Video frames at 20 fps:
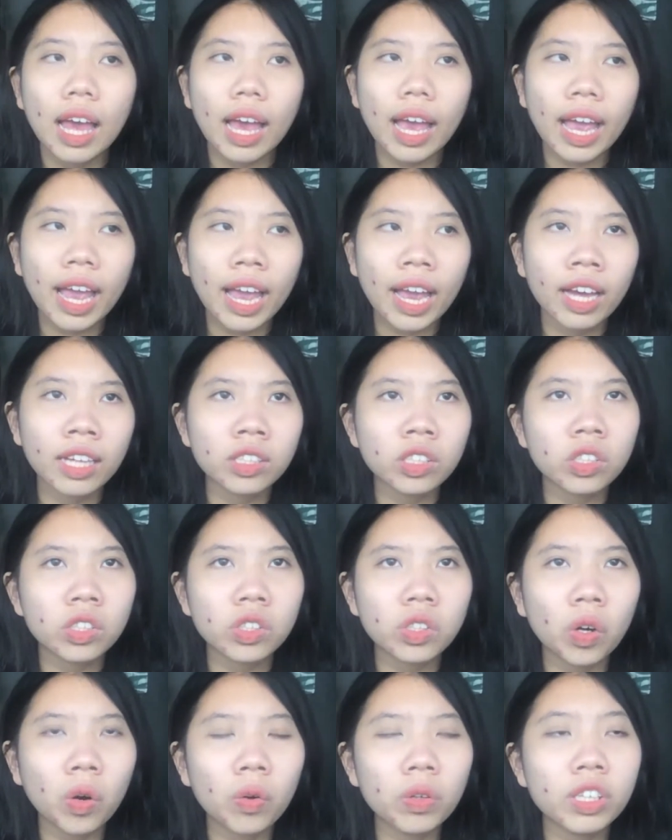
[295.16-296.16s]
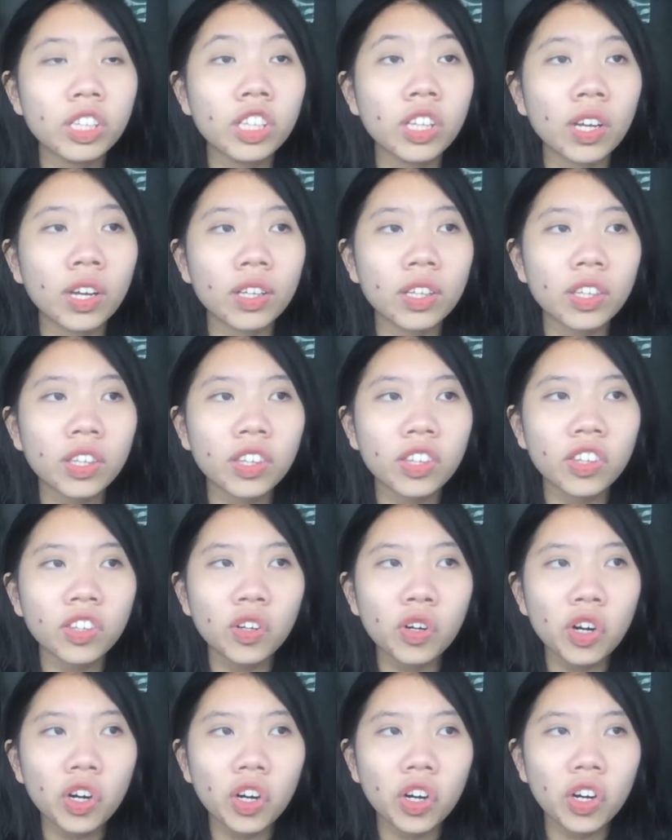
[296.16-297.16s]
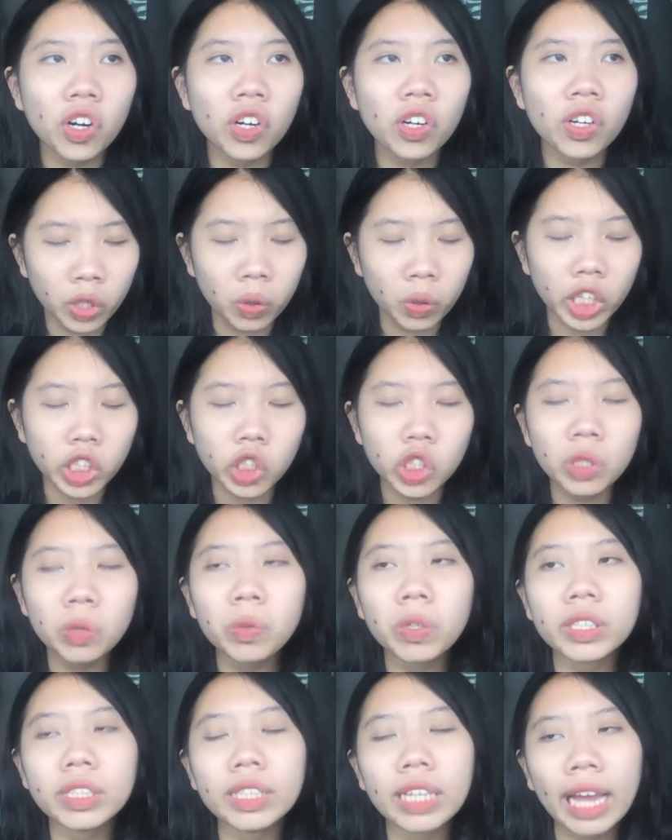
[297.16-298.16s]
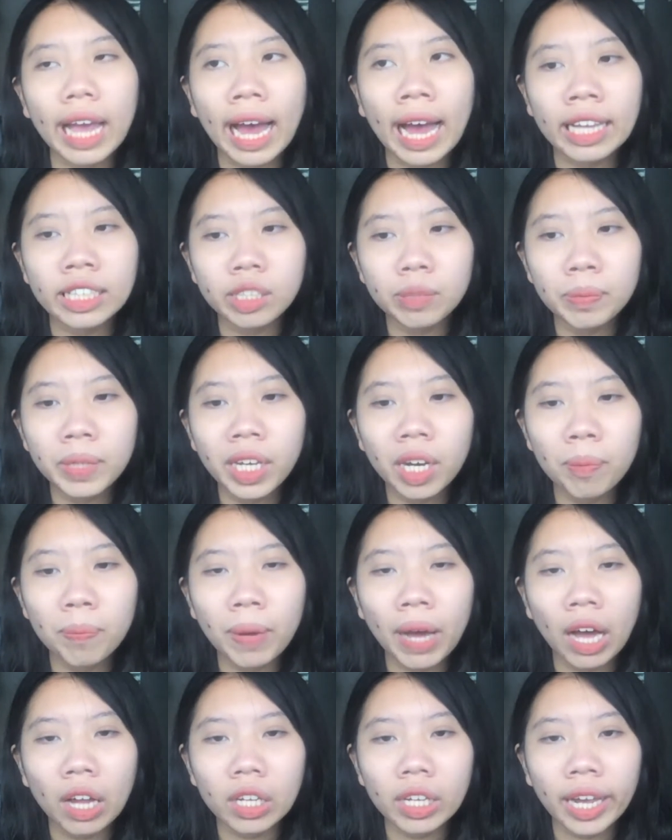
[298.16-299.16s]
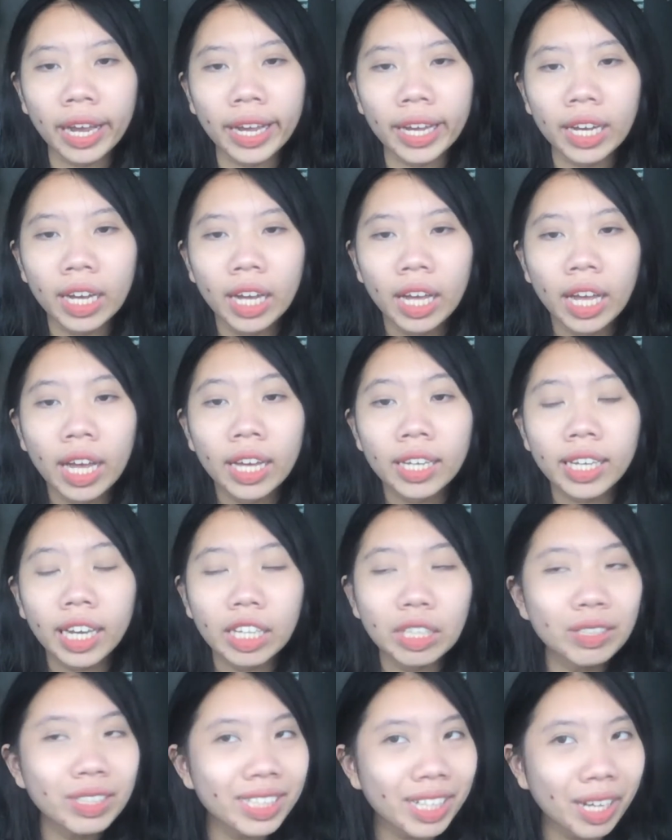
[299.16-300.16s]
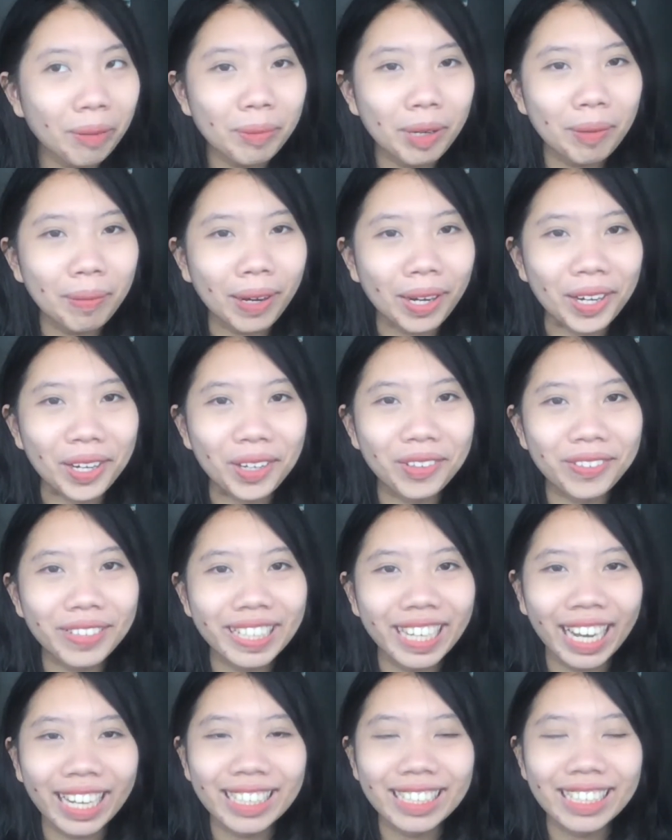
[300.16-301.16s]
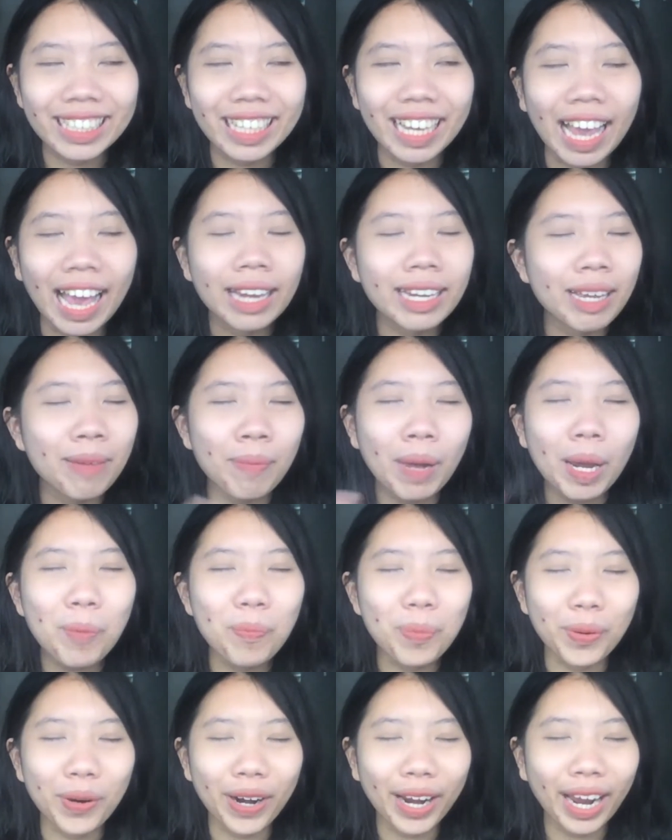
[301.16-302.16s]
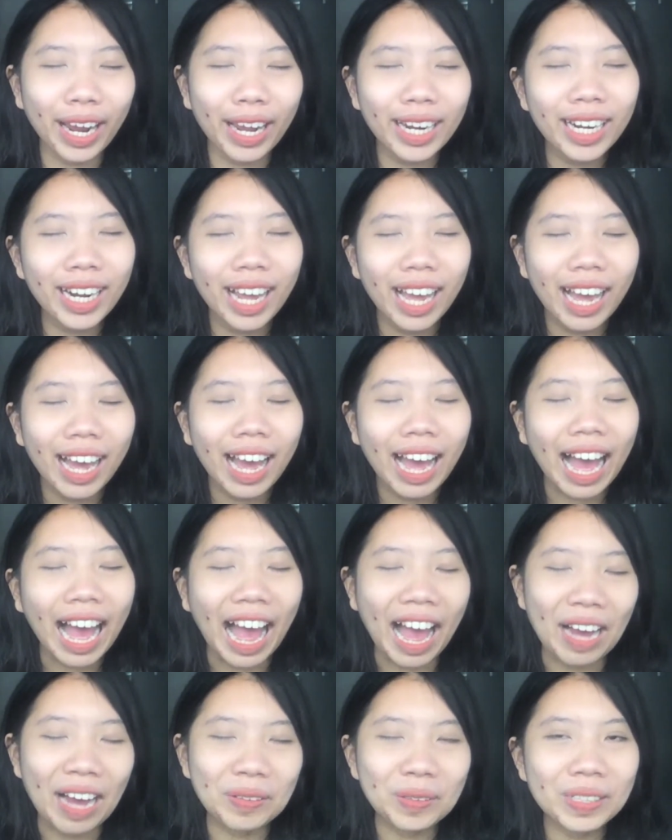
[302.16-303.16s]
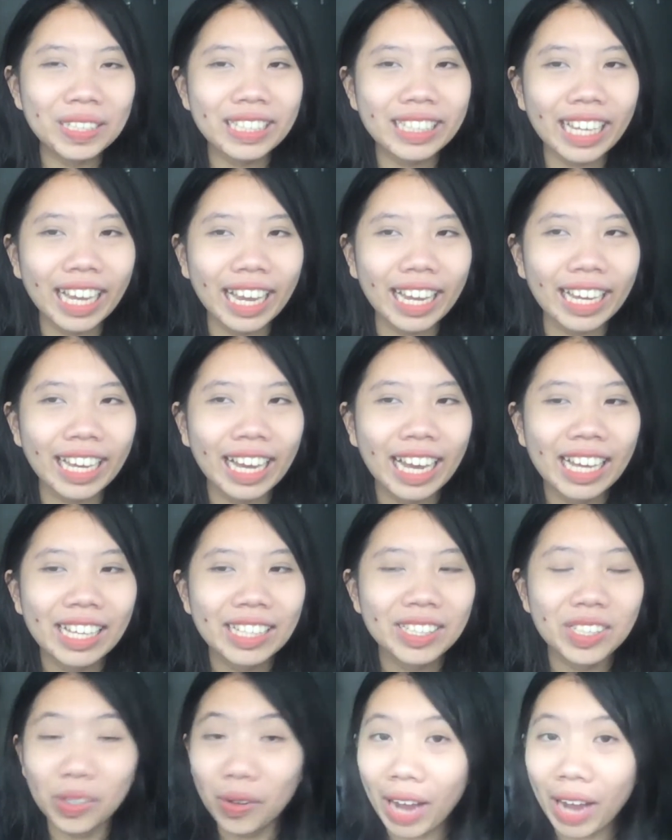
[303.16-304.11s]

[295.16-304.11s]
And so the third question was, they asked me about like can you tell me about COVID-19? And in my brain, I was like so